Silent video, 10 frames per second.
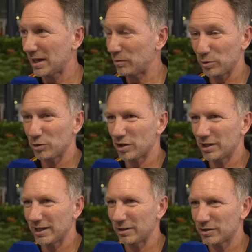and we will
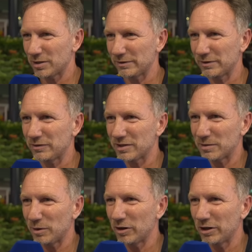try and get on top of them for
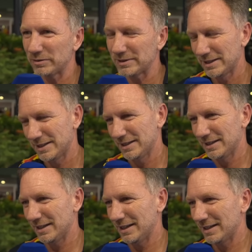tomorrow,
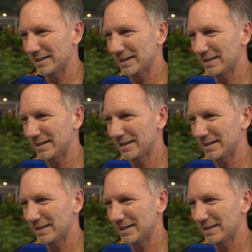and